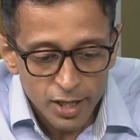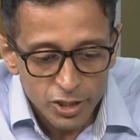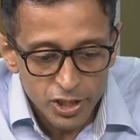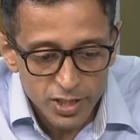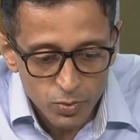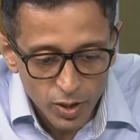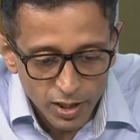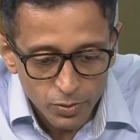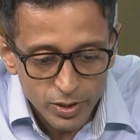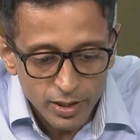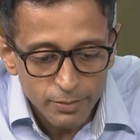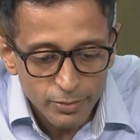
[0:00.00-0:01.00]
She has worked
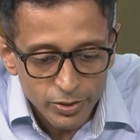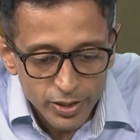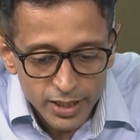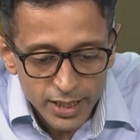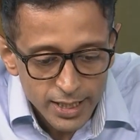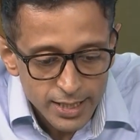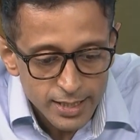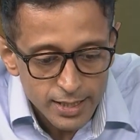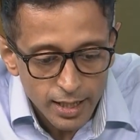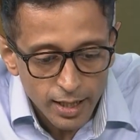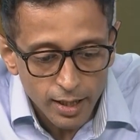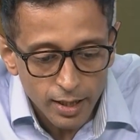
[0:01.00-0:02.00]
with communities
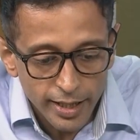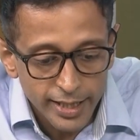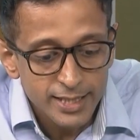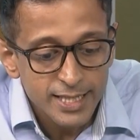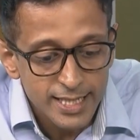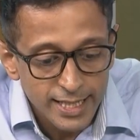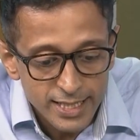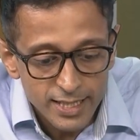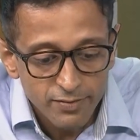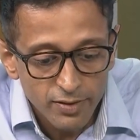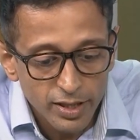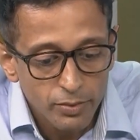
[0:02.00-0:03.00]

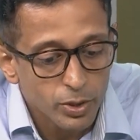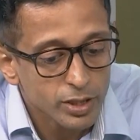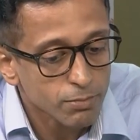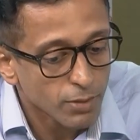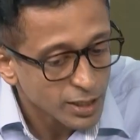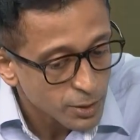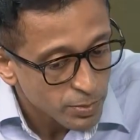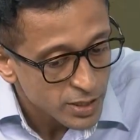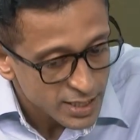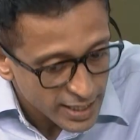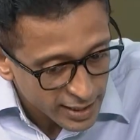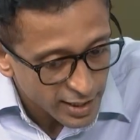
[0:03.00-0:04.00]
extensively with multiple
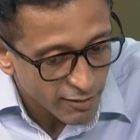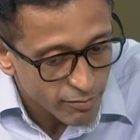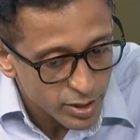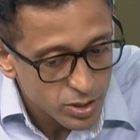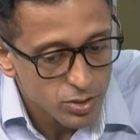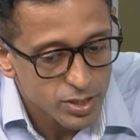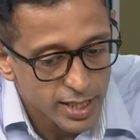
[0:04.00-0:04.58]
state governments to